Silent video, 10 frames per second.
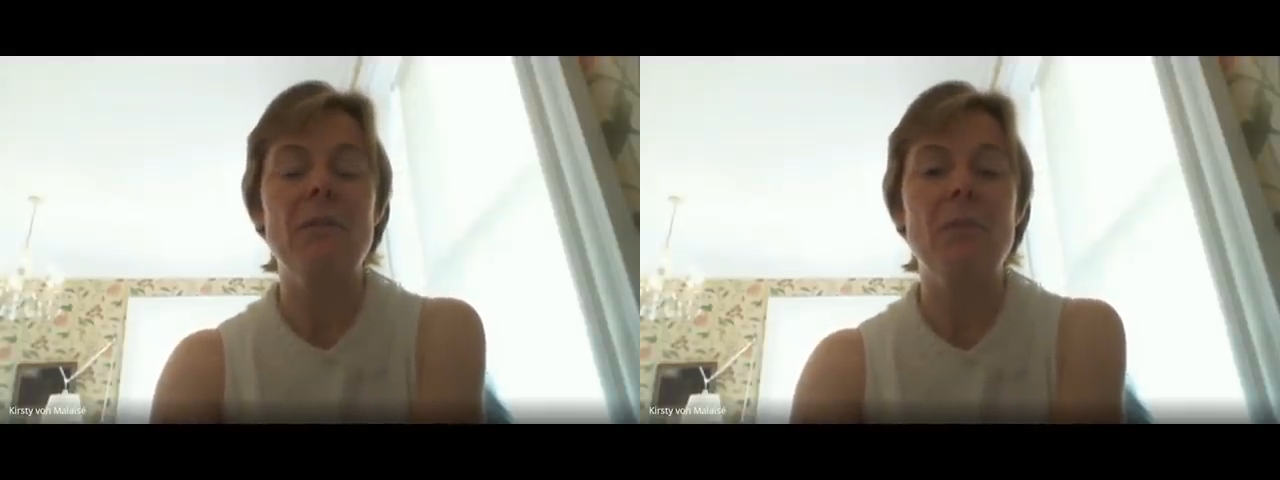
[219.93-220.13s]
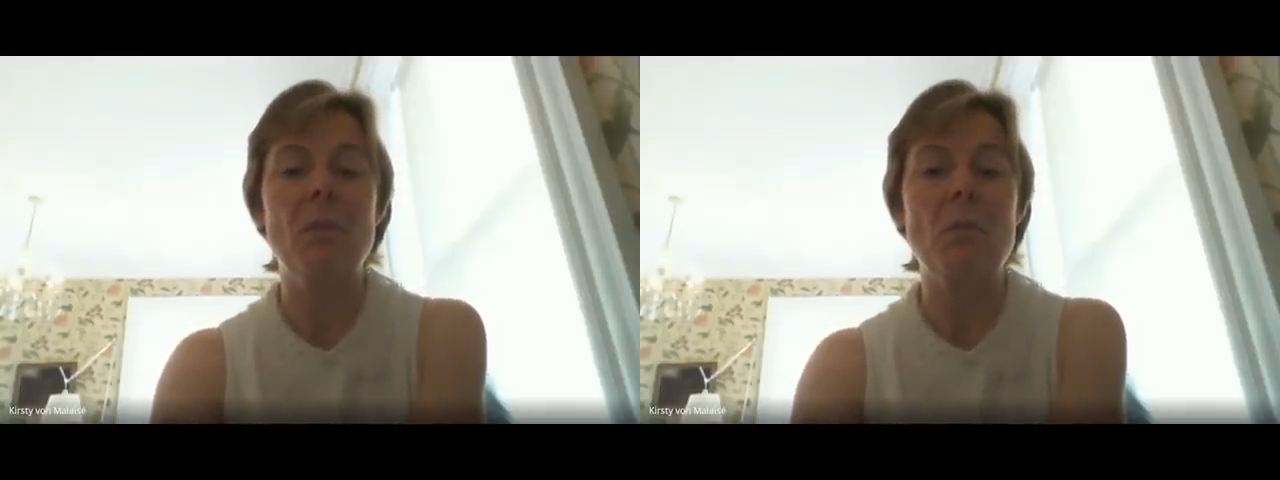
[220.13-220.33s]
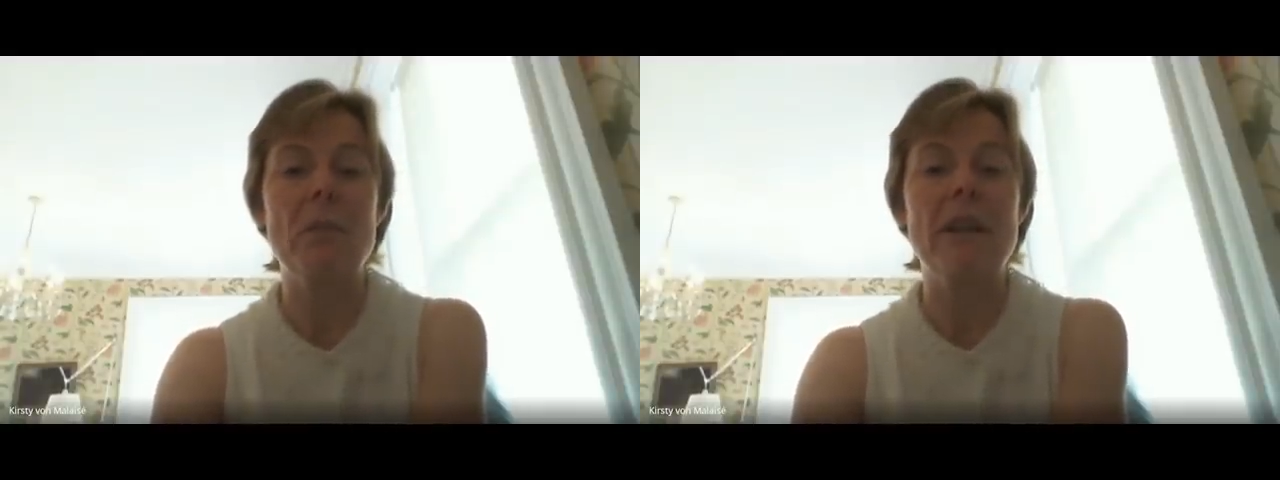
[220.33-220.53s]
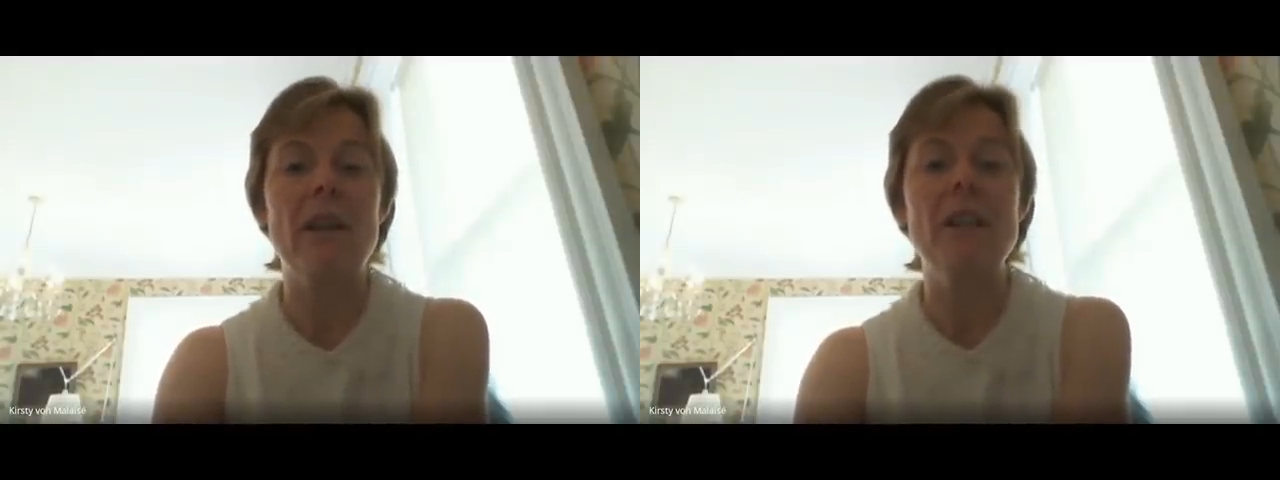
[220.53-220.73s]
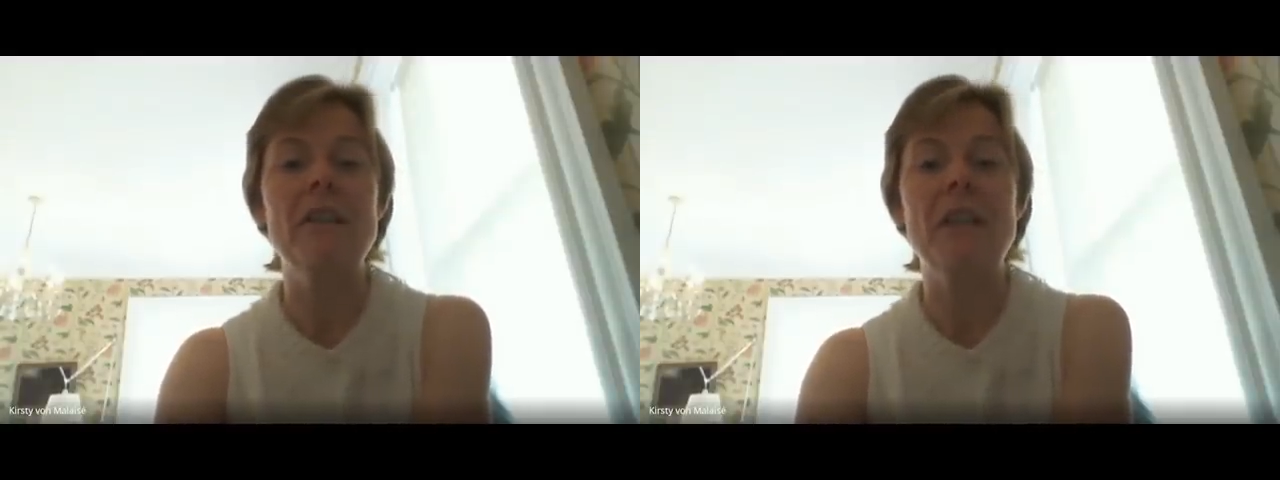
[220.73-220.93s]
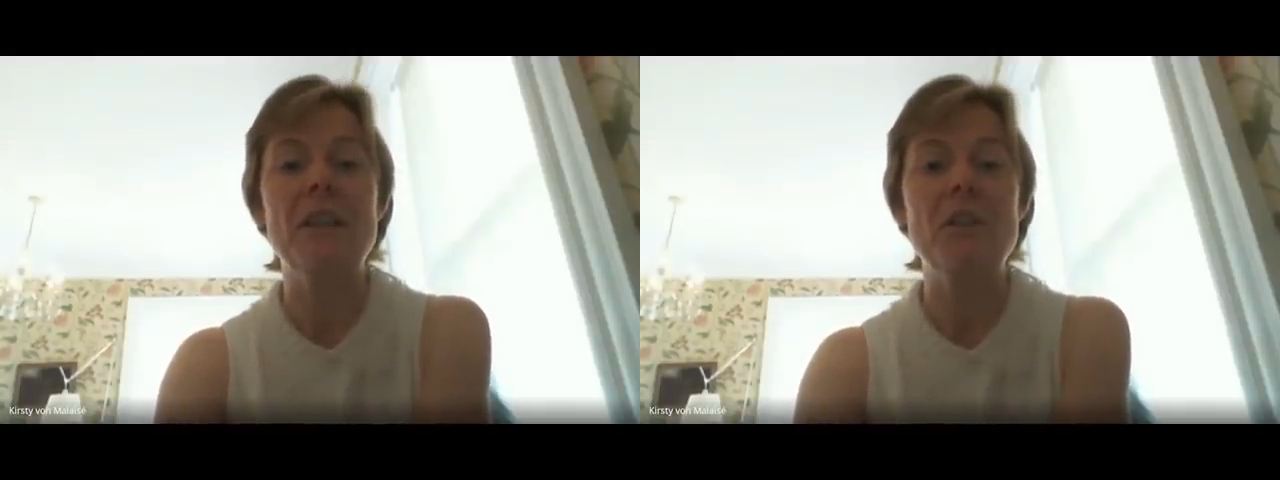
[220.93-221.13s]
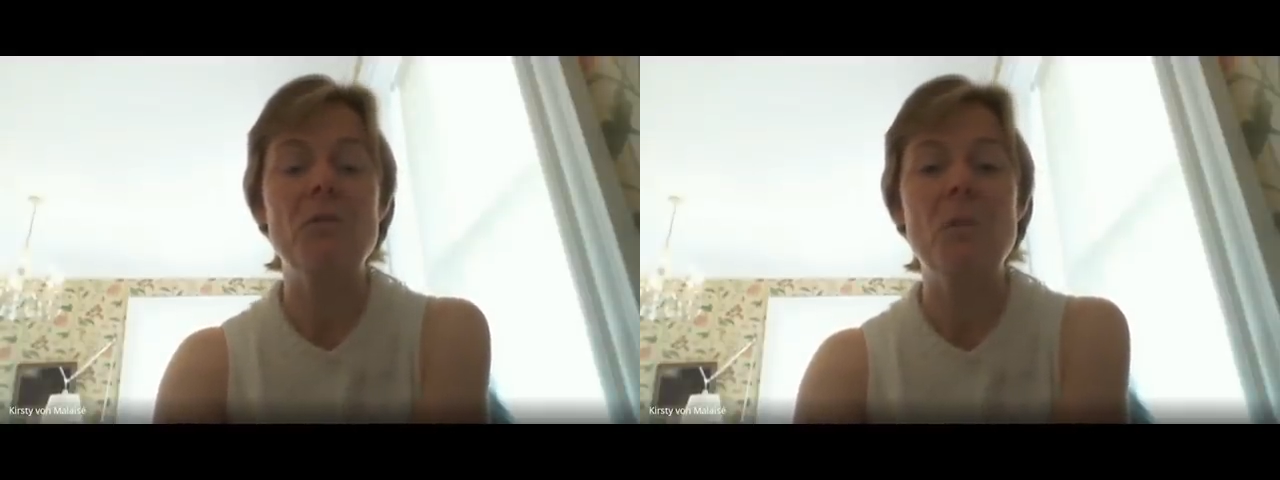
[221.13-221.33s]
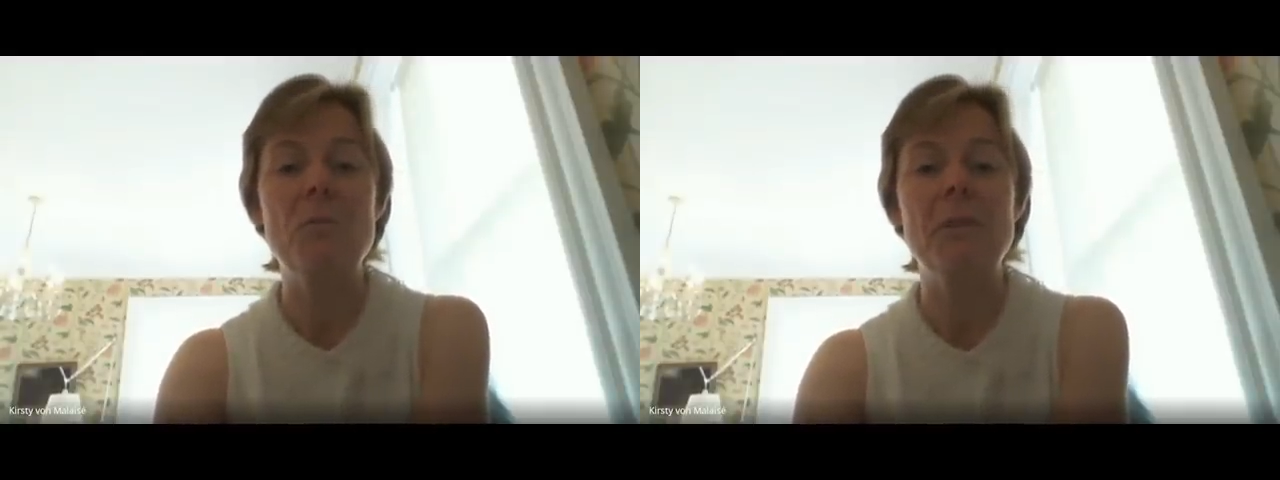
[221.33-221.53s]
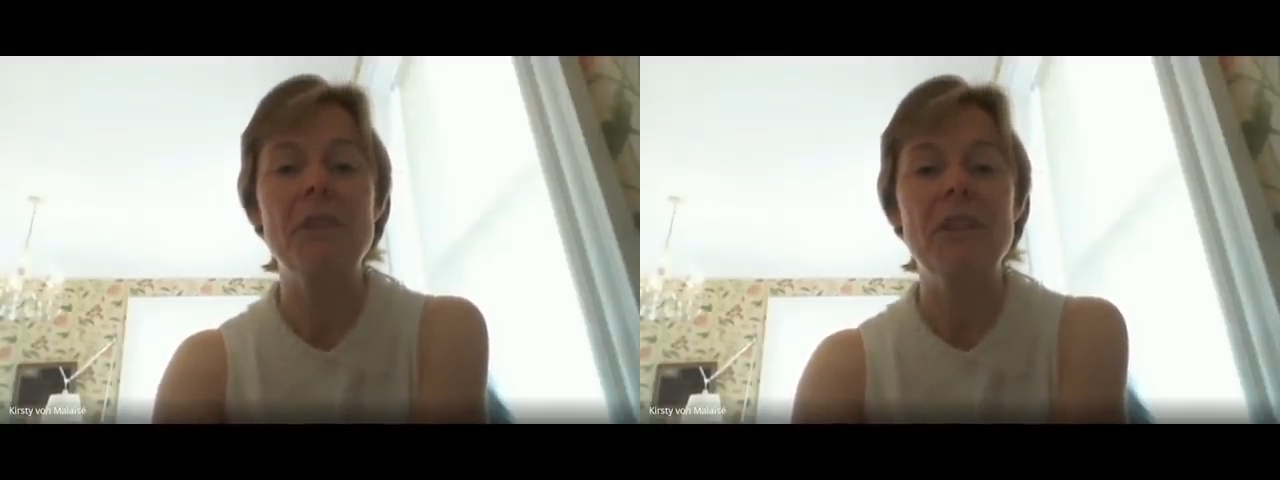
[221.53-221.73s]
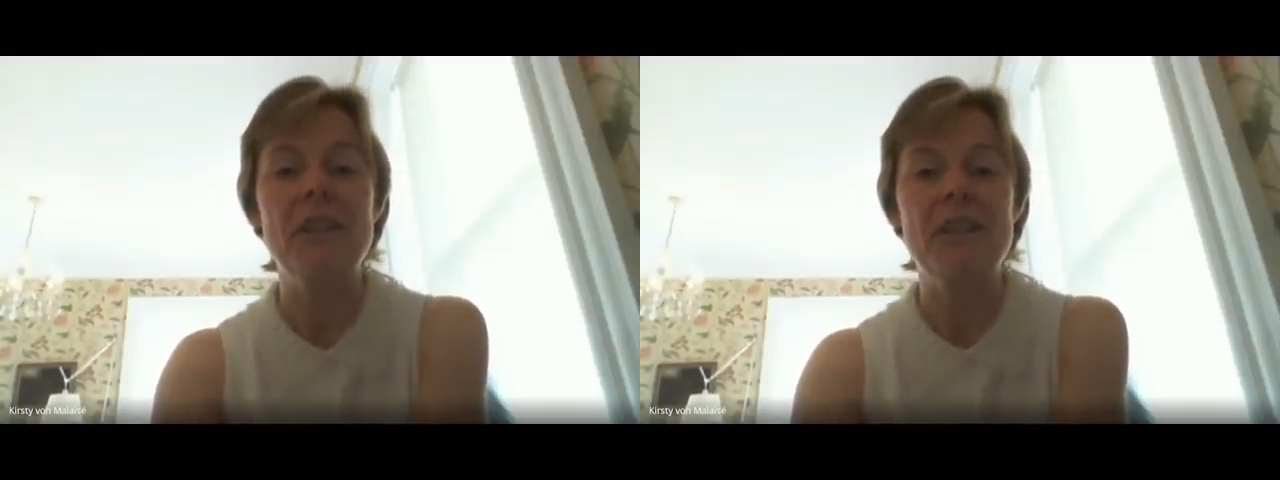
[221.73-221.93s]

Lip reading: probably in isolated rooms